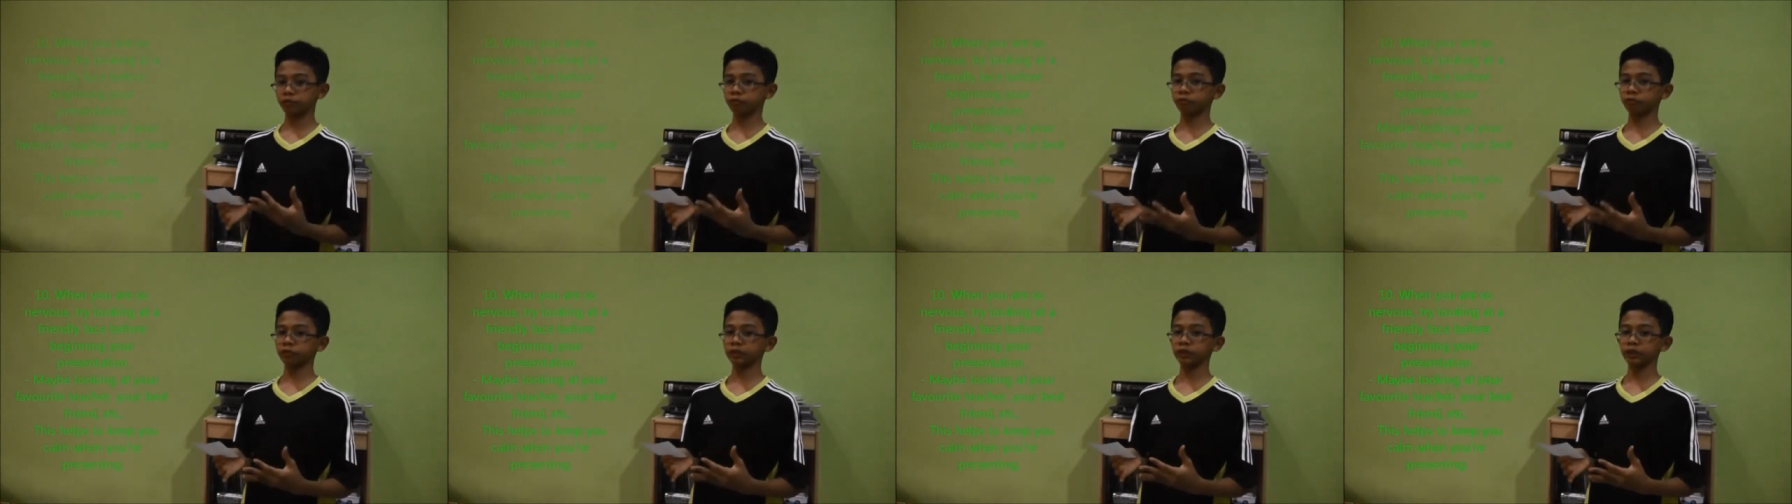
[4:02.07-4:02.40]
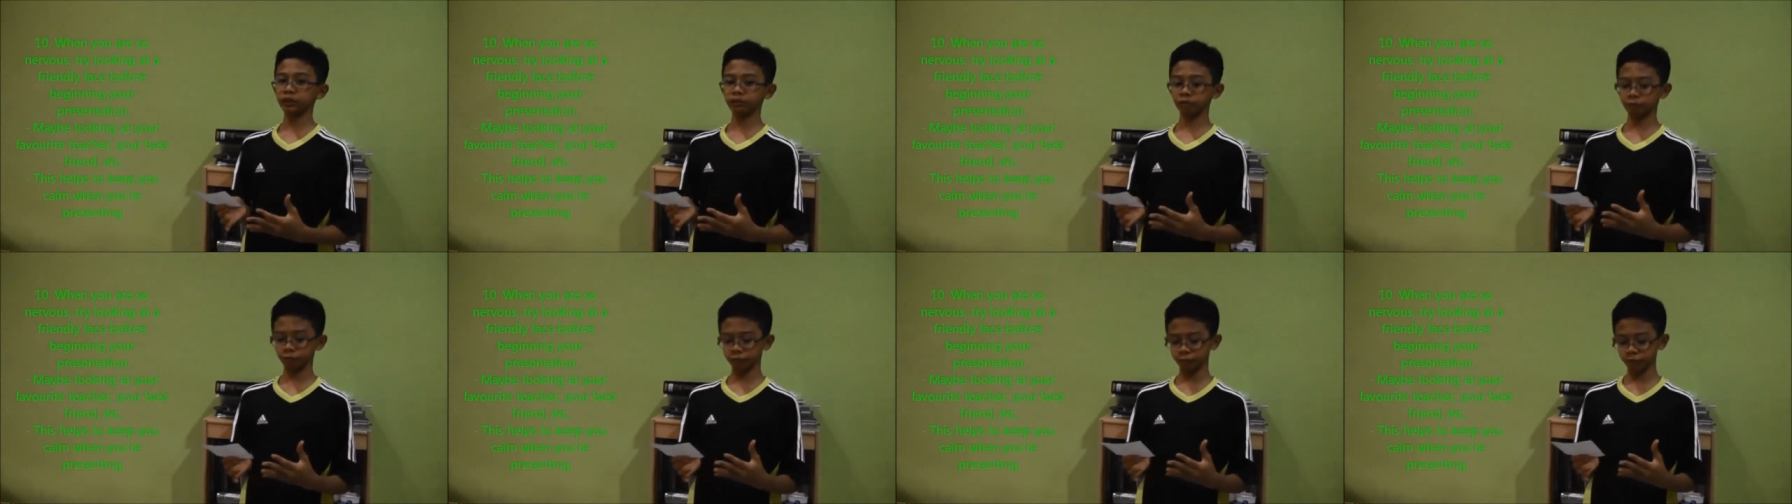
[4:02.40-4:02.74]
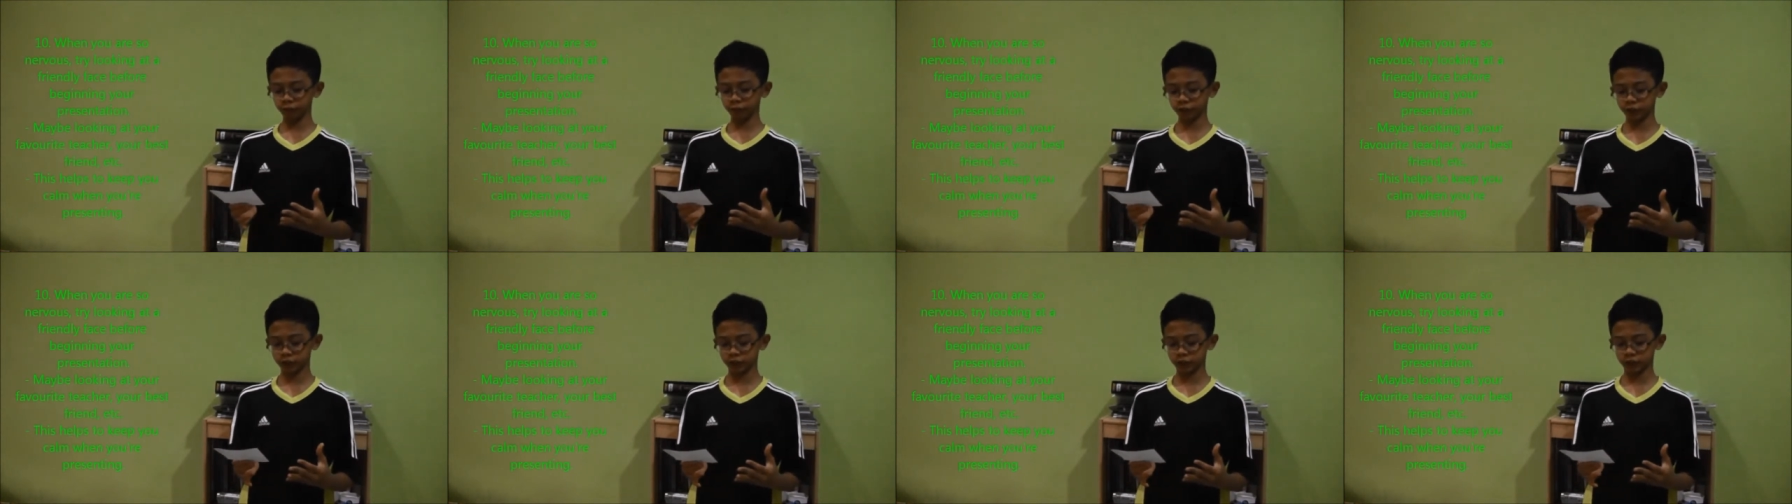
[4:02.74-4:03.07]
friendly
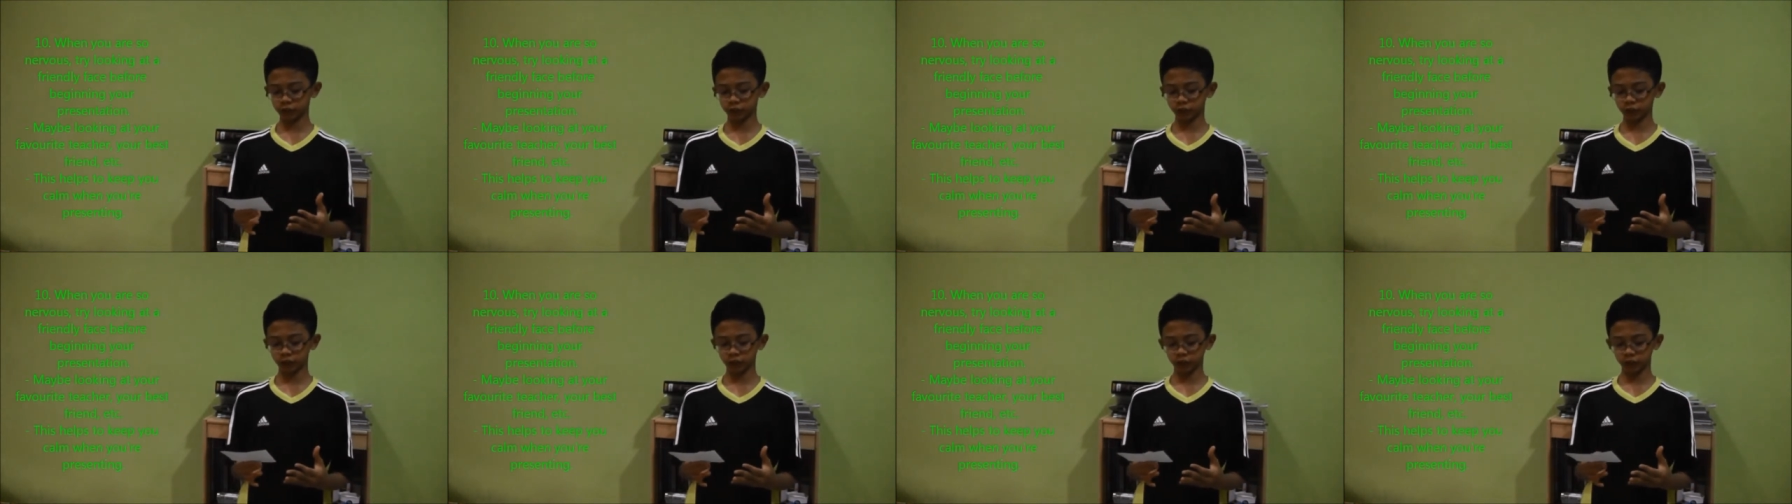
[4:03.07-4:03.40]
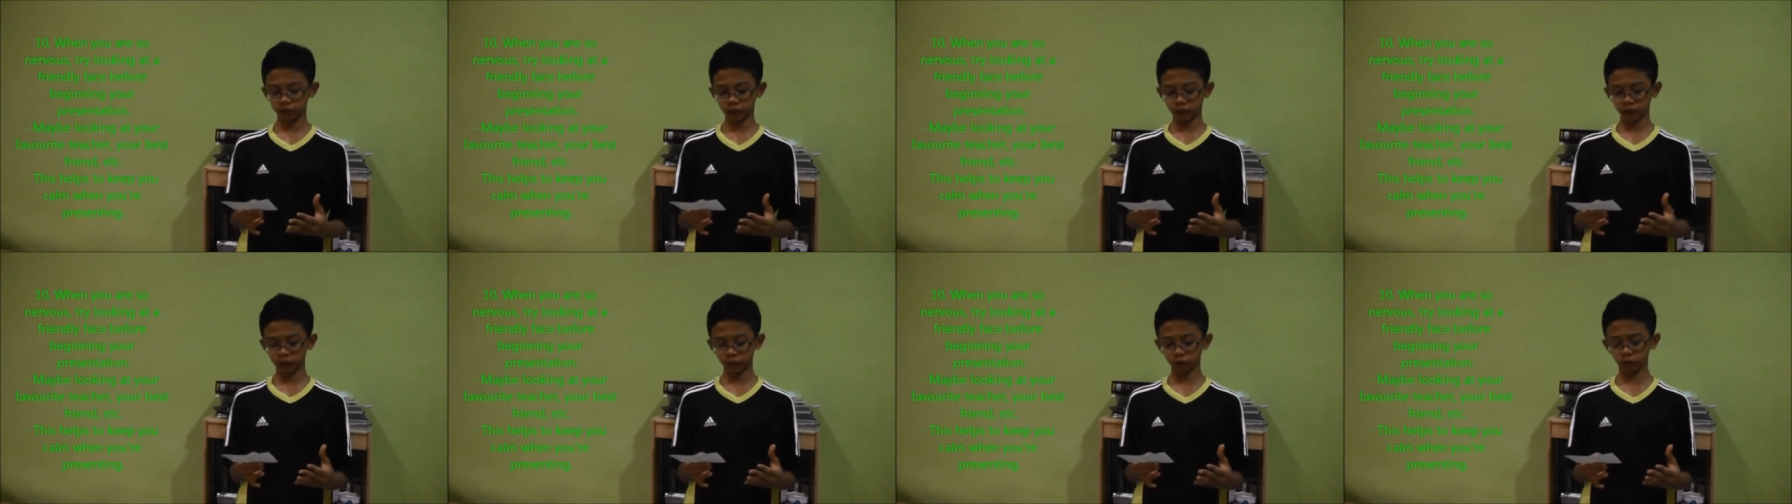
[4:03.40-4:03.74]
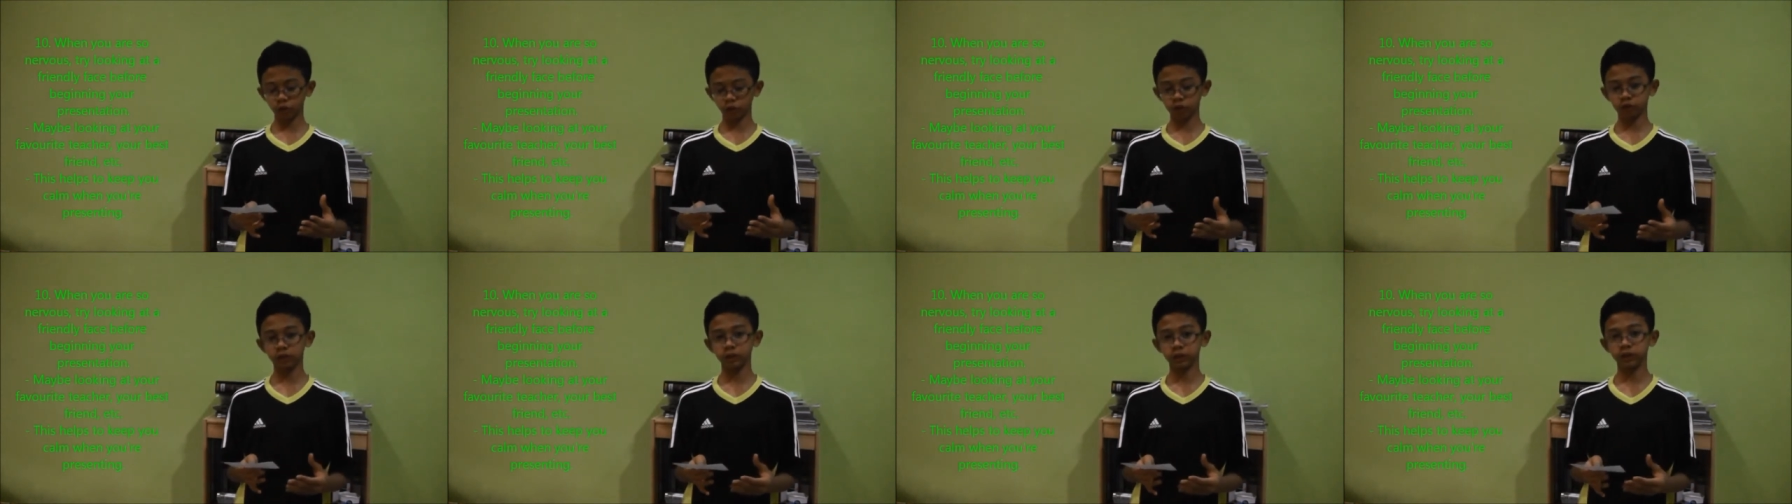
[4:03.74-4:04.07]
face in your
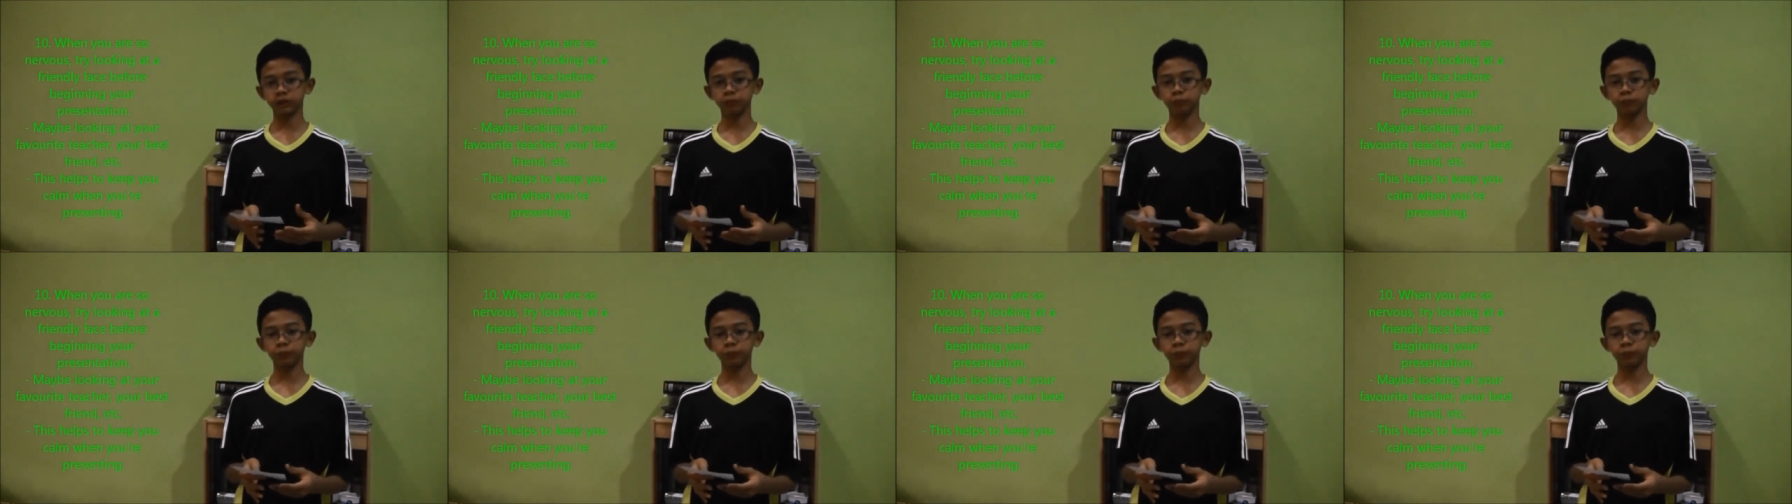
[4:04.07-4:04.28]
audience.